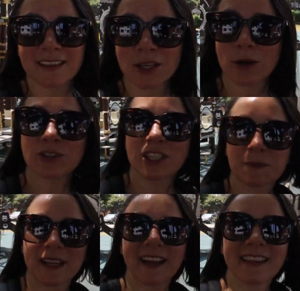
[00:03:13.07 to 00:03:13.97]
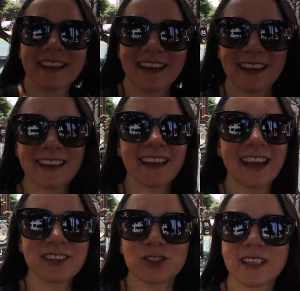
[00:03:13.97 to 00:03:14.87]
So just beyond the uh,
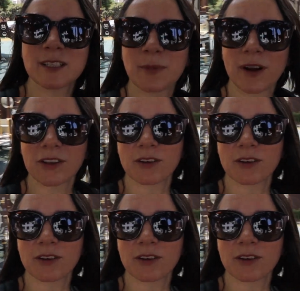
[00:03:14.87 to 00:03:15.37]
exercise park,